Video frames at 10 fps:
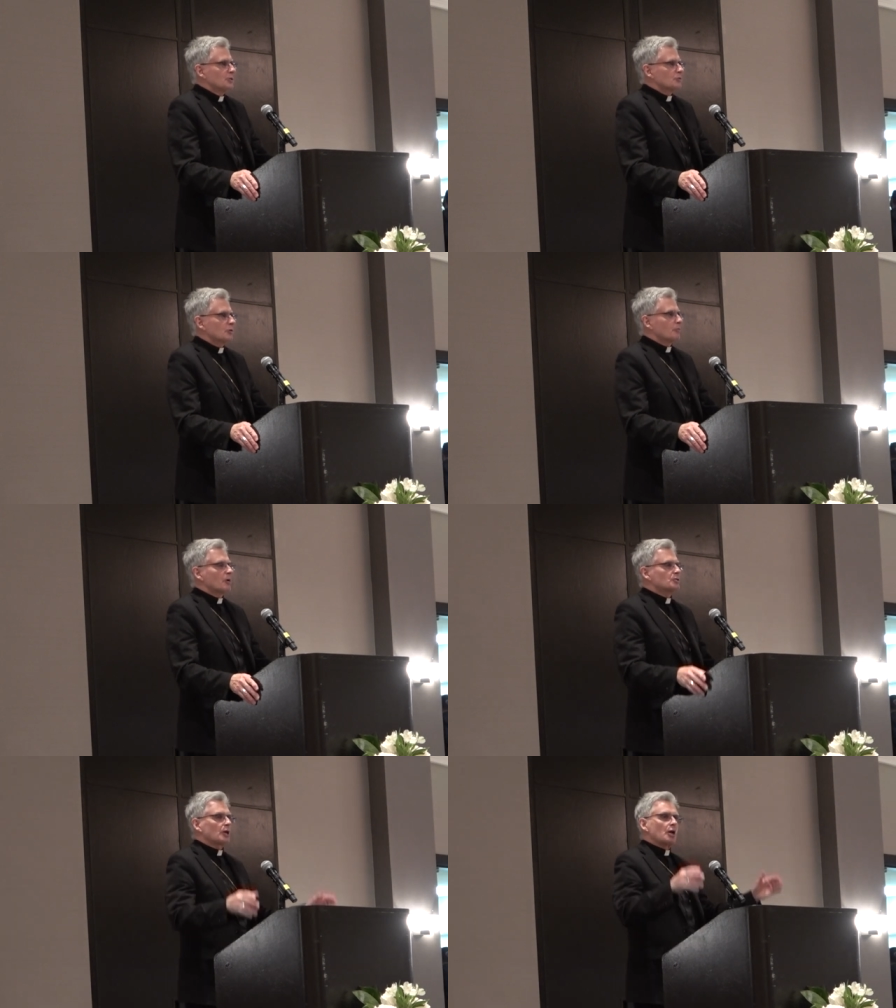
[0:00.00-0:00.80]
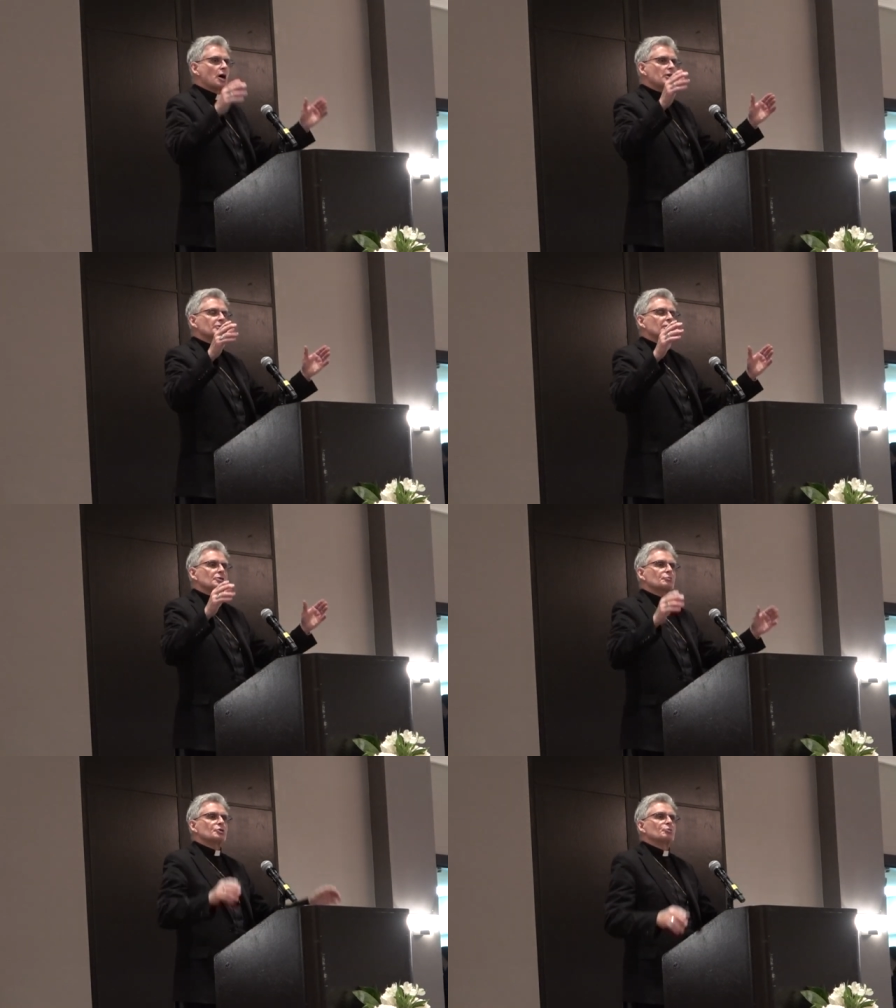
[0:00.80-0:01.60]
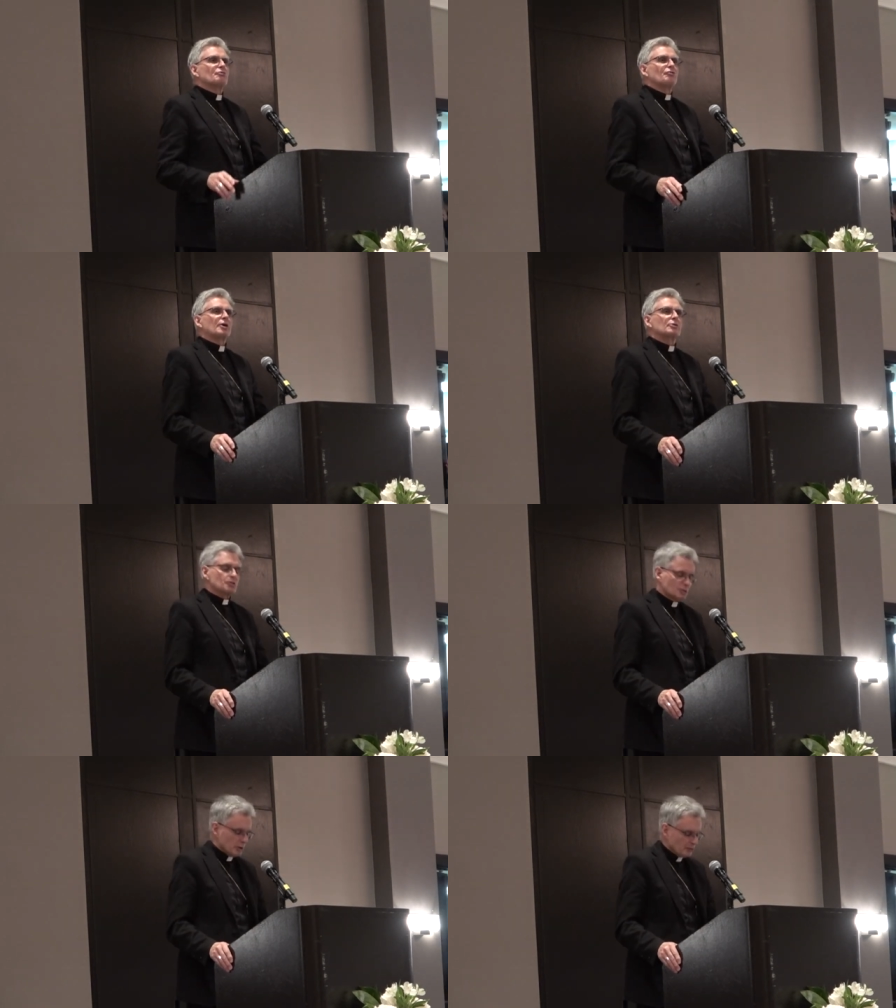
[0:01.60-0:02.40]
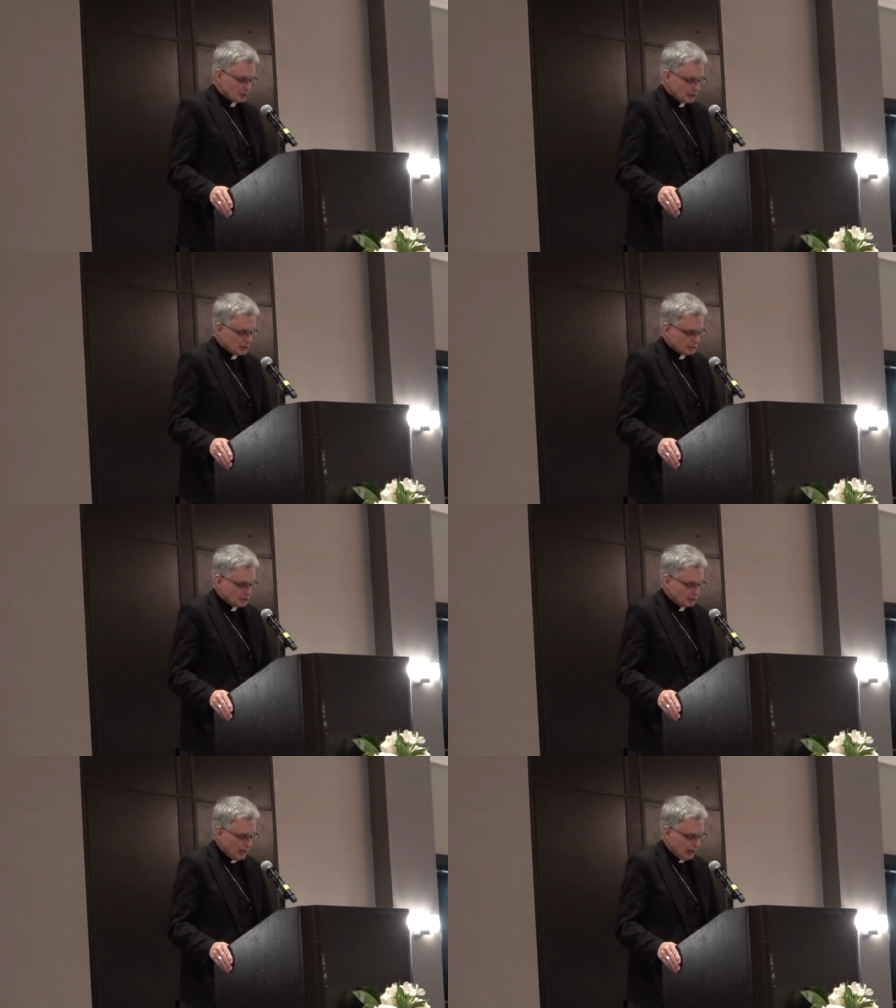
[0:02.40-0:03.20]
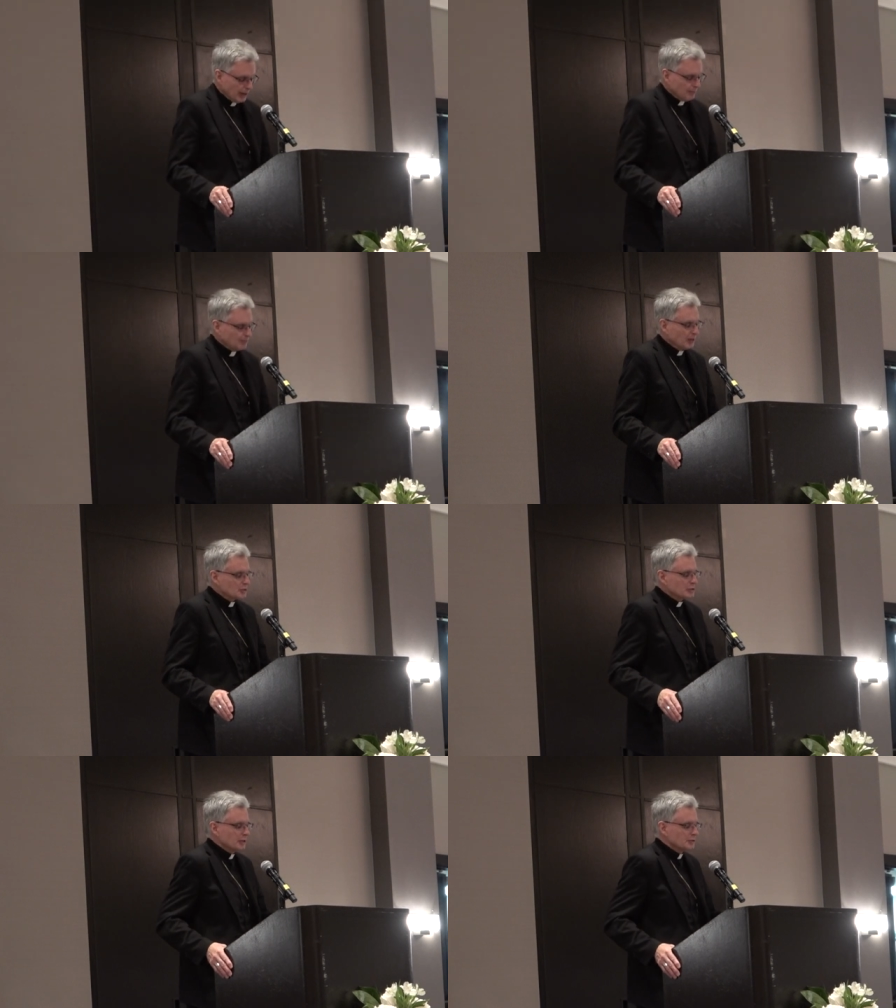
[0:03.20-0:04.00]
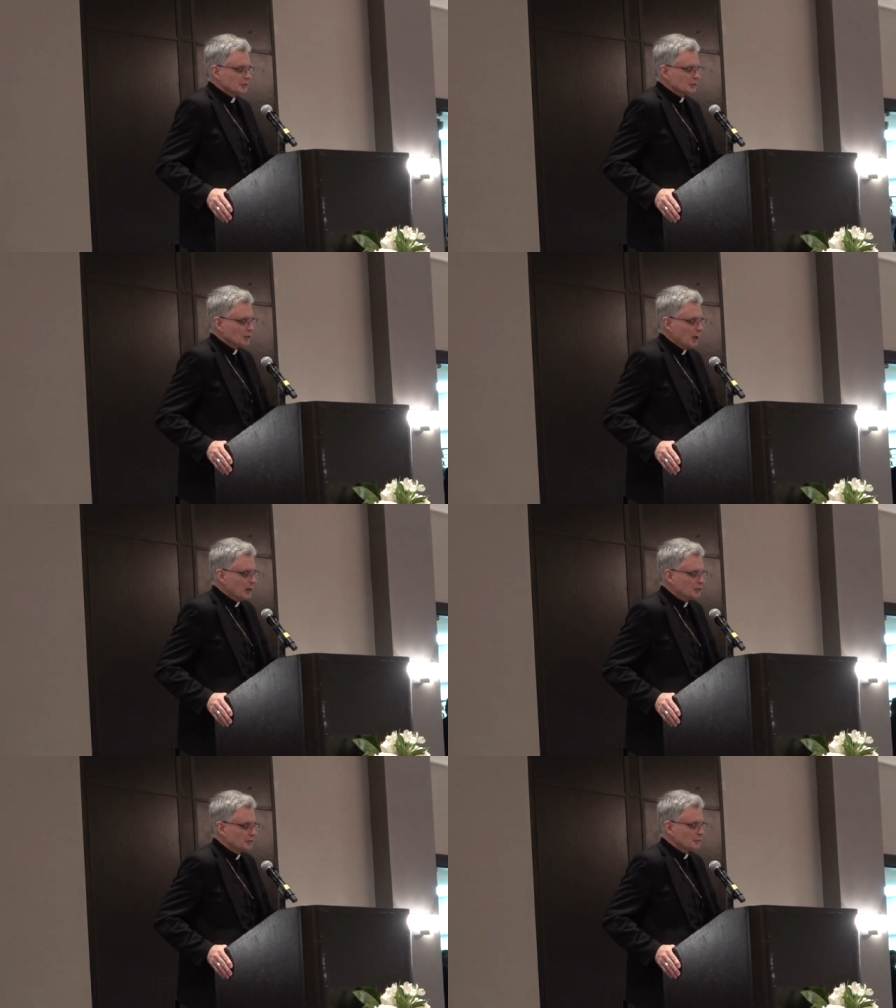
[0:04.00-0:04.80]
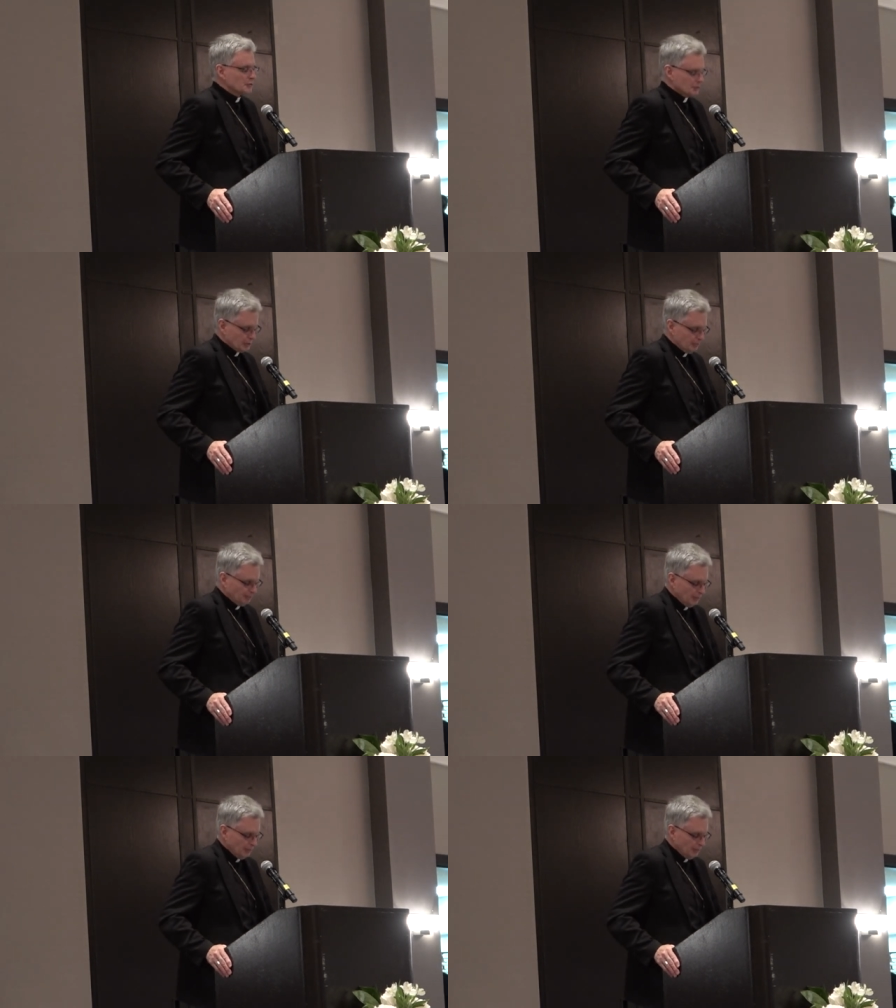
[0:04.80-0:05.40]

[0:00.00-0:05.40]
So anyways, the context in which we find ourselves in today that has led to this controversy